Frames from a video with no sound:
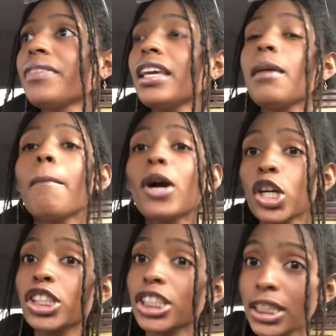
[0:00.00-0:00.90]

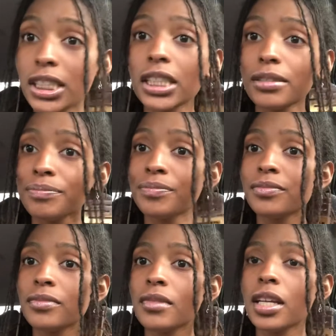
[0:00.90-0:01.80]
emergency
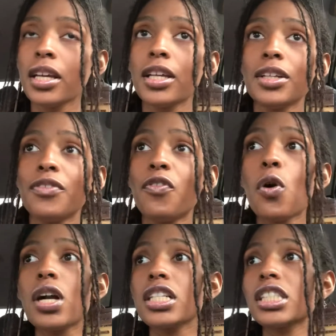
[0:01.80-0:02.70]

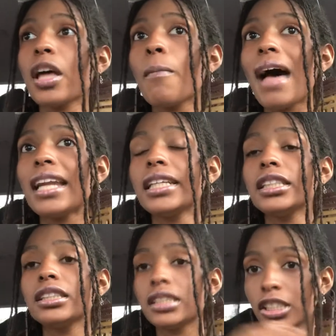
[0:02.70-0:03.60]
for somebody
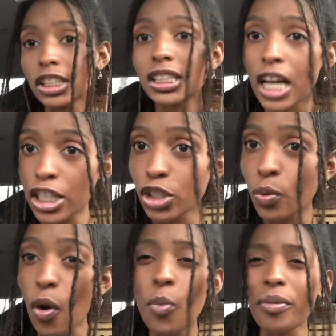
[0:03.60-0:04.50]
to just cut you
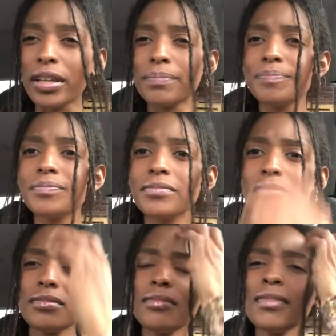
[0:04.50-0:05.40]
open.
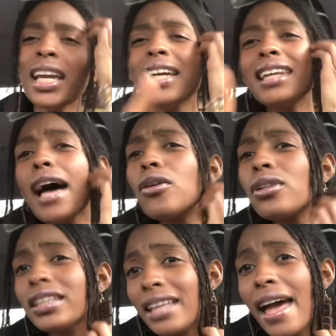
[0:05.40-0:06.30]
And not
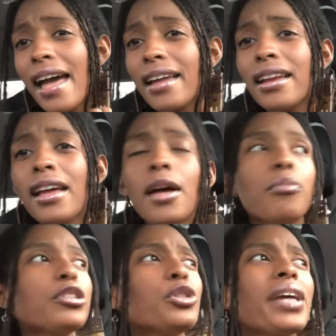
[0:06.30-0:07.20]
only that,
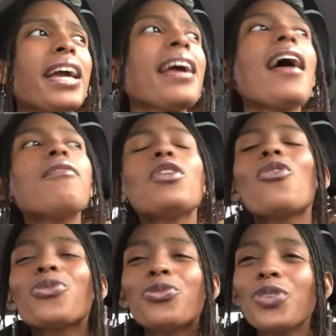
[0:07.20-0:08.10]
but you can't have no
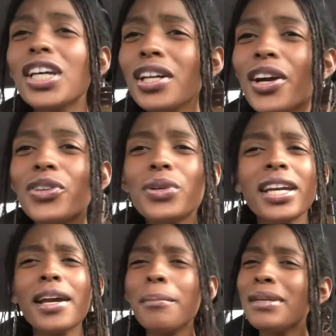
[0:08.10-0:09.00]
fear. You
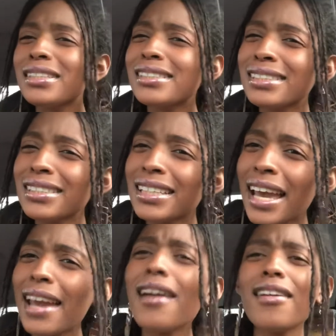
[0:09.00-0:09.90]
can't be
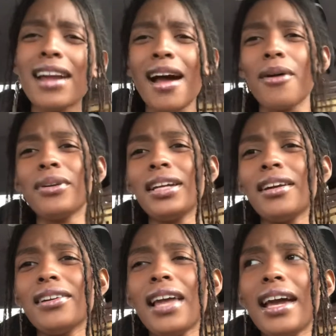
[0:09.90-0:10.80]
scared out
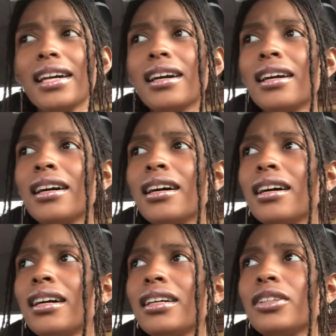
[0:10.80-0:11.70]
here. Like,
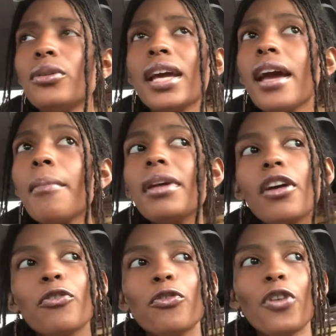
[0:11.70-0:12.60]
you can't be
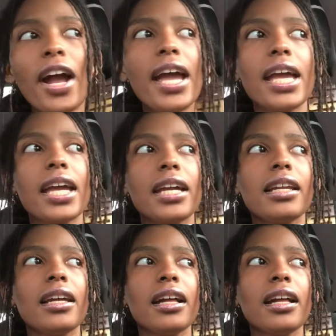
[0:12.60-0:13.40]
afraid